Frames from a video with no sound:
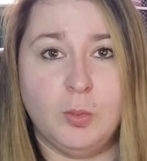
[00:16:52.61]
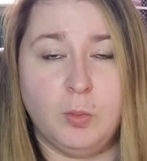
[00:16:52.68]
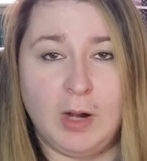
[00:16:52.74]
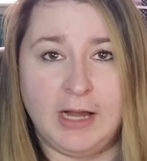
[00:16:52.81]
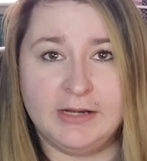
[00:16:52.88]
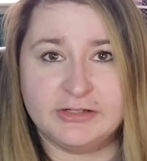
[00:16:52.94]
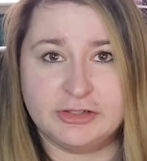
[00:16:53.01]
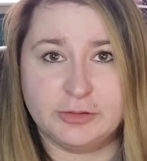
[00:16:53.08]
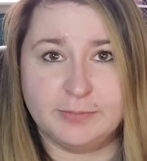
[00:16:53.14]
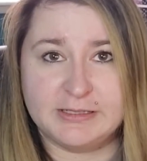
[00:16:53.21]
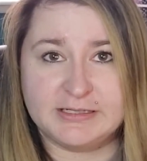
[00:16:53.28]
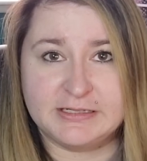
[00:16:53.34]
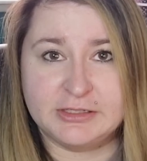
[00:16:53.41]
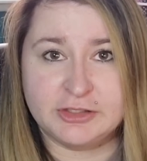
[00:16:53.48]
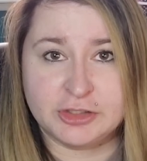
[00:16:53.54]
want your
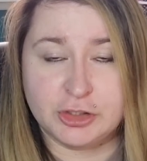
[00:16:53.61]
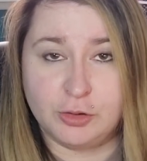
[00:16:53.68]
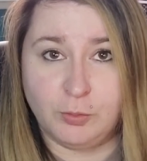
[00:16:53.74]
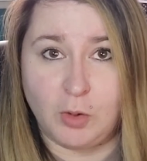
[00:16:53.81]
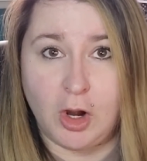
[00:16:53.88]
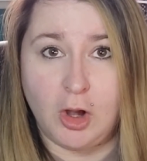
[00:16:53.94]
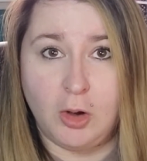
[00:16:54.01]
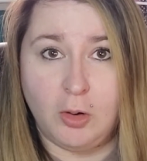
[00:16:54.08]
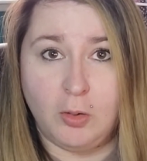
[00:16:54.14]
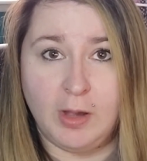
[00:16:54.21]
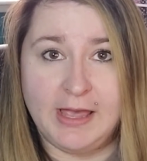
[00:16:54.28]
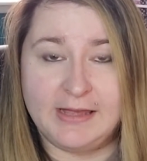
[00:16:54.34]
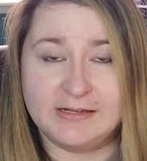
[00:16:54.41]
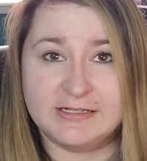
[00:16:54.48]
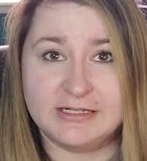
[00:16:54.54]
business to grow
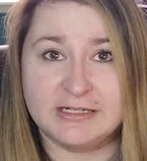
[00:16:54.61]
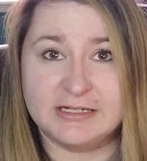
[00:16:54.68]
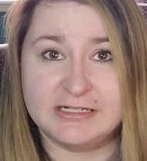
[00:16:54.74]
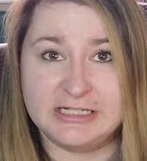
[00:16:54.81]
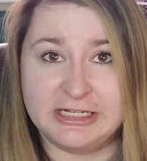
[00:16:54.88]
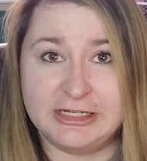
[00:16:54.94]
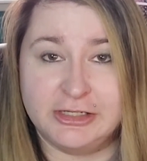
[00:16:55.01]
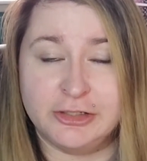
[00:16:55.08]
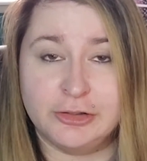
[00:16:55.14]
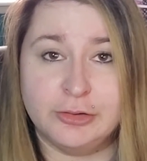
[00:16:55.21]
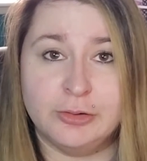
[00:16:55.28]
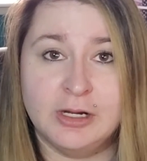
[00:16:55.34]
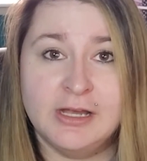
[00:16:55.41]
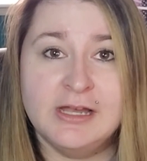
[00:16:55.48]
and to continue